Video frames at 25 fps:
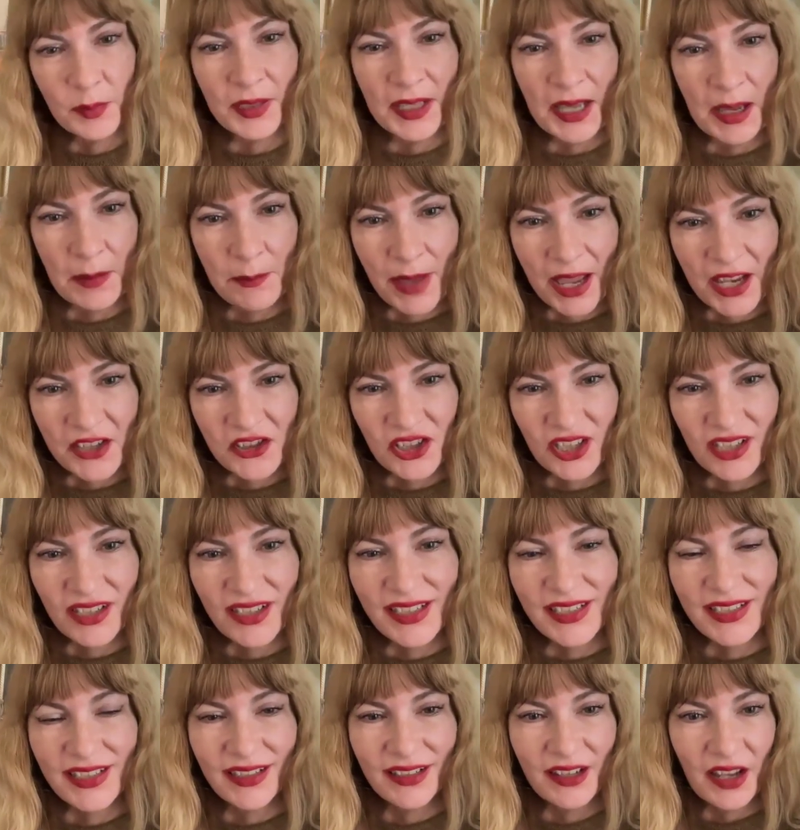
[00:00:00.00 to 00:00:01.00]
Plant
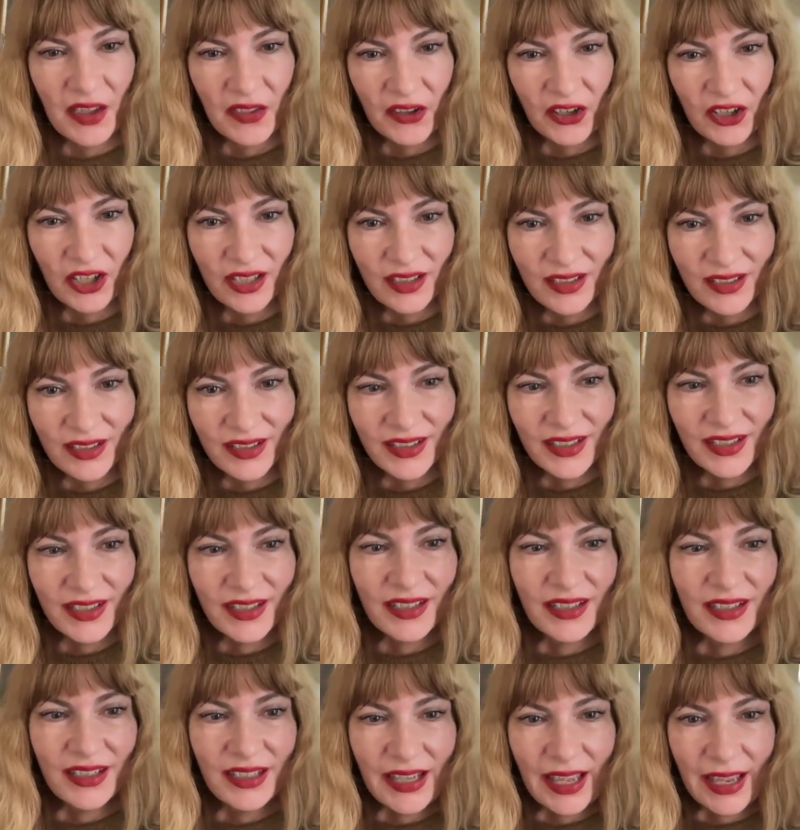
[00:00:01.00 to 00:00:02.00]
Magic is another.
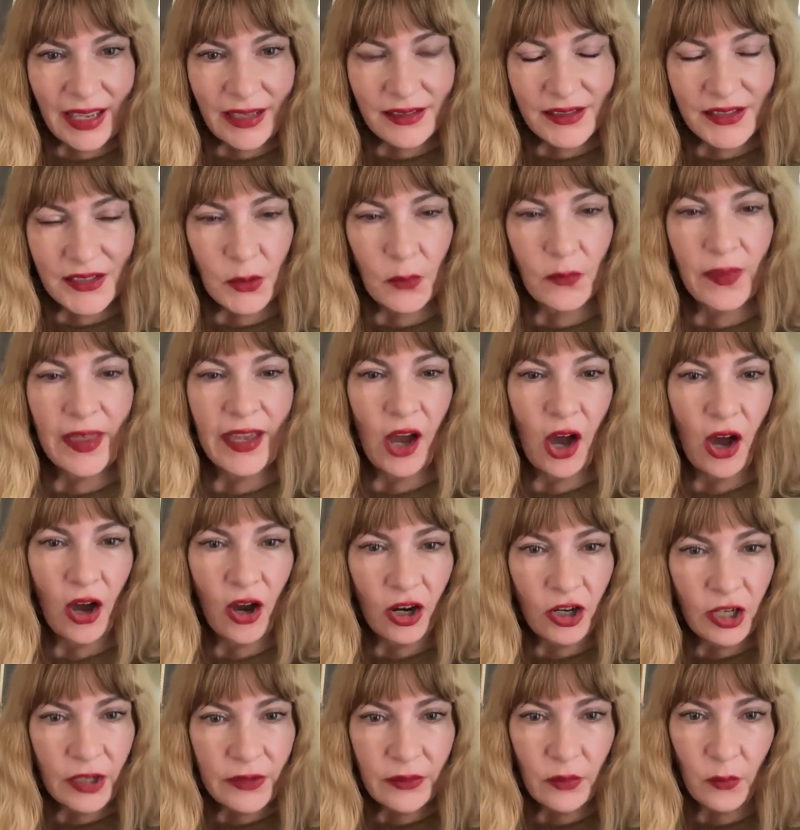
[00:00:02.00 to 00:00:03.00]
And so they
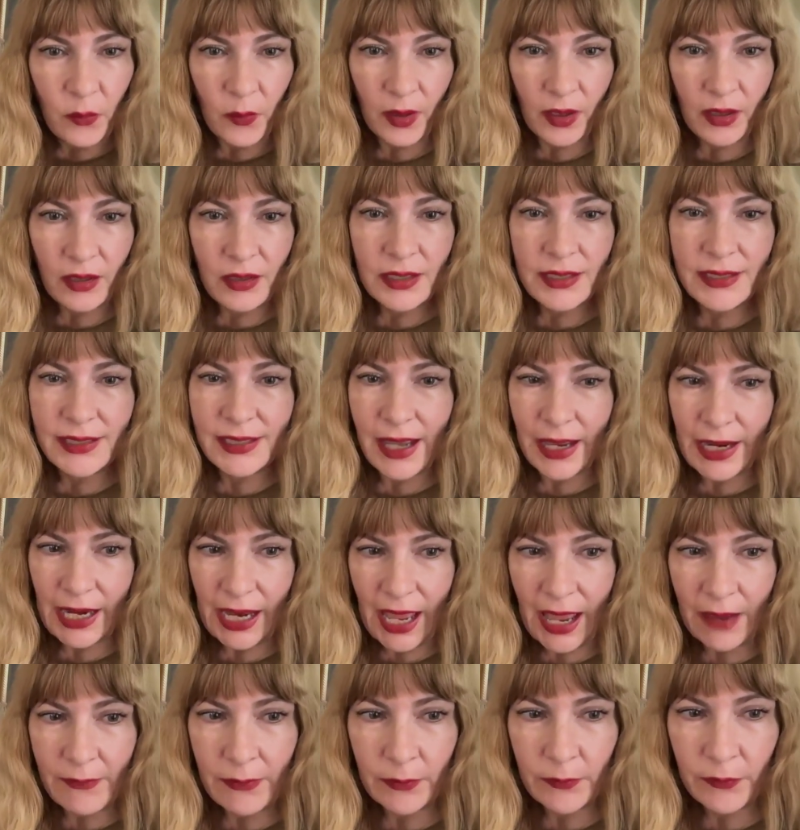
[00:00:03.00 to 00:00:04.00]
are in the works. I
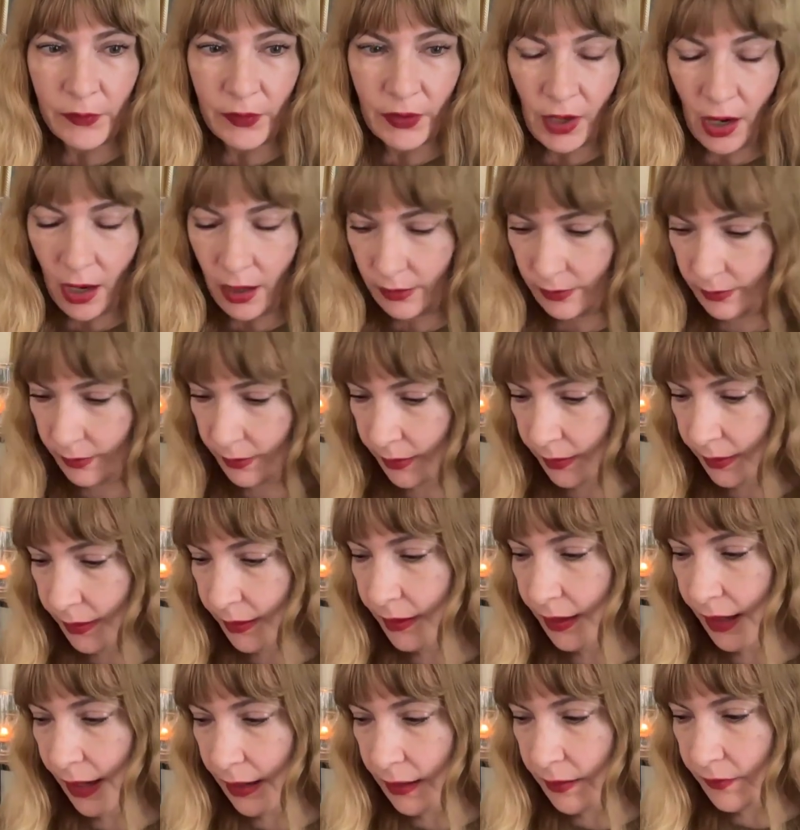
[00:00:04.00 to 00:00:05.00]
haven't forgotten,
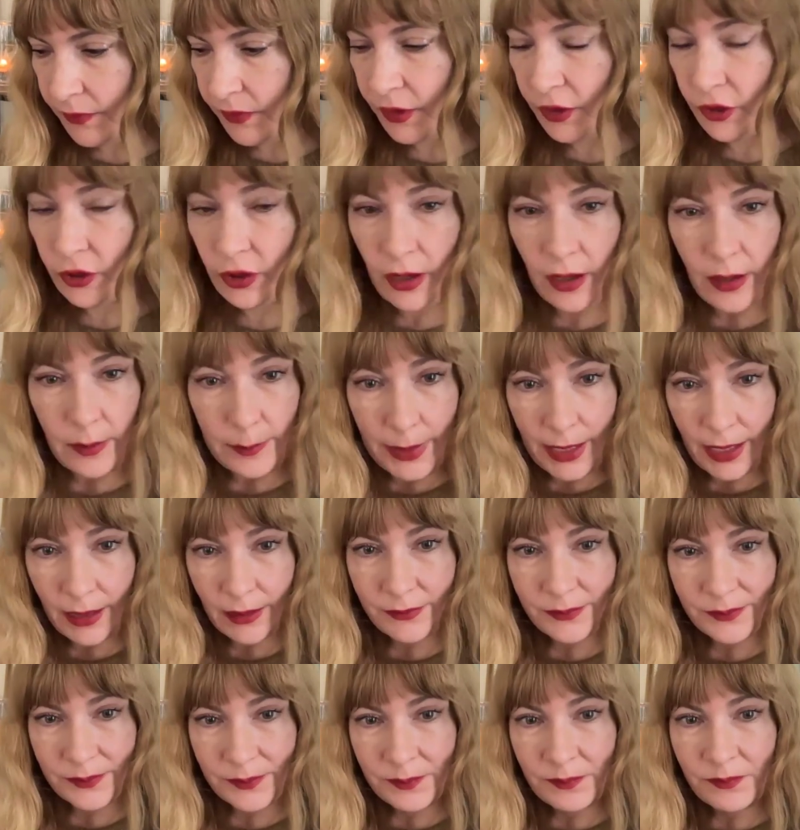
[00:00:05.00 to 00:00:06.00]
and they're
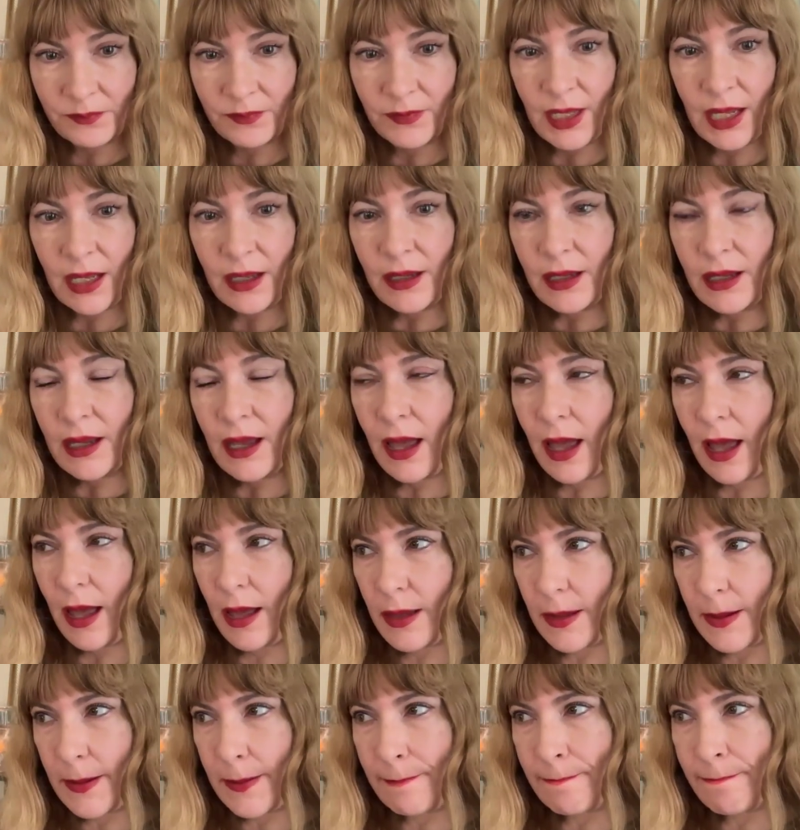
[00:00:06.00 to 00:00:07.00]
coming.
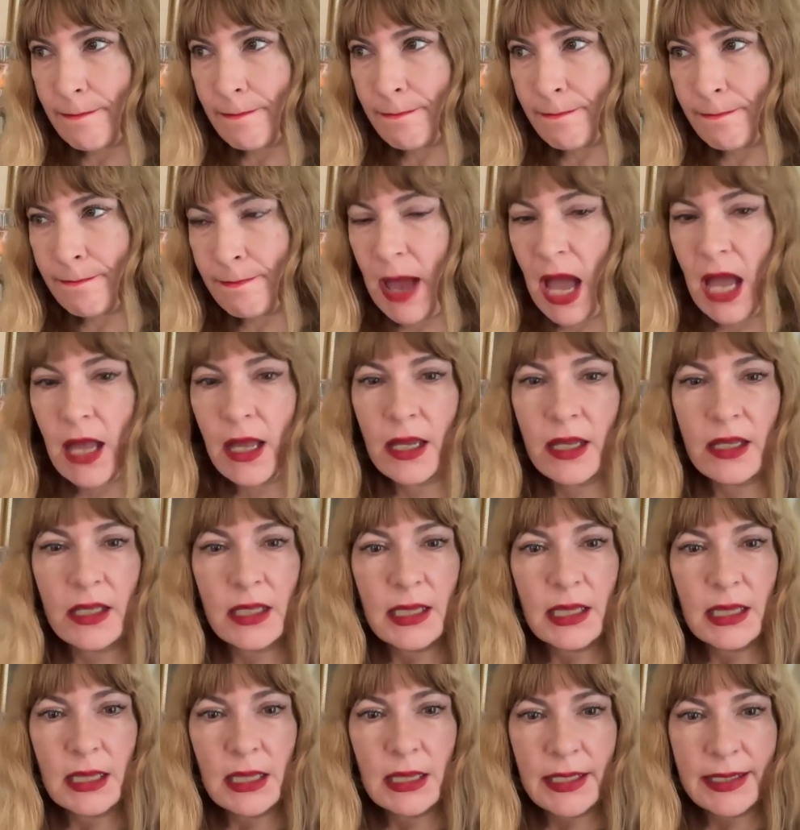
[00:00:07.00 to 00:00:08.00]
Um,
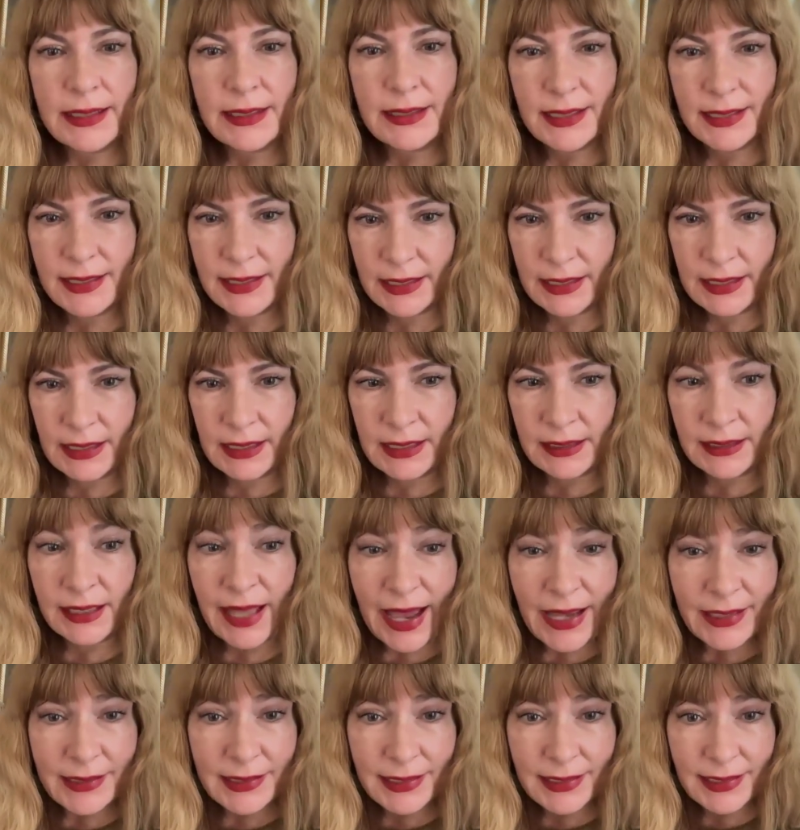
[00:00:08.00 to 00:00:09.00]
let's see.
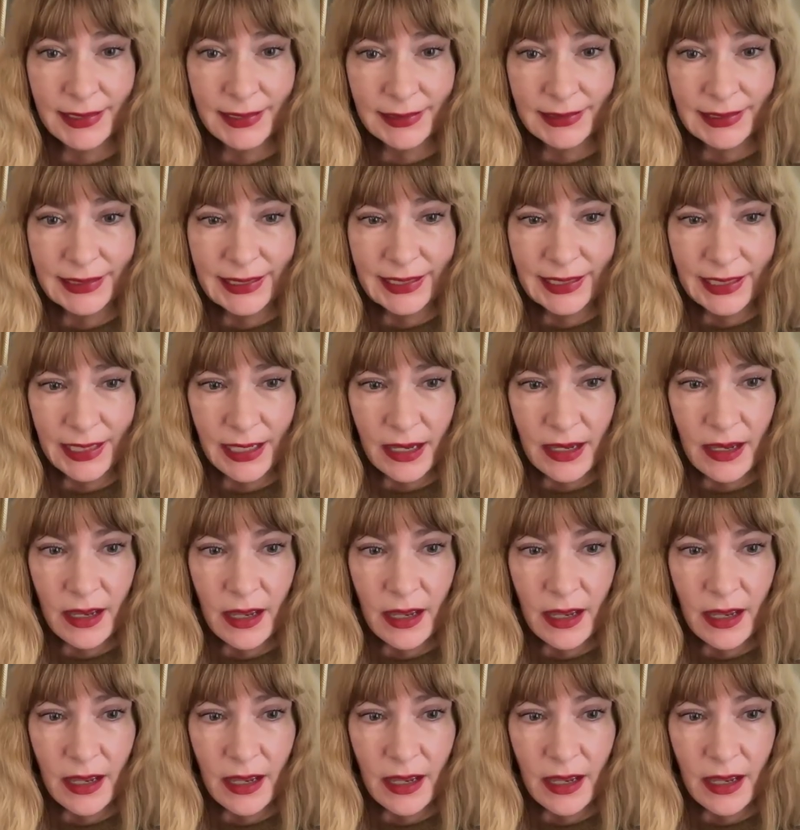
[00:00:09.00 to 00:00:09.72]
Lastly,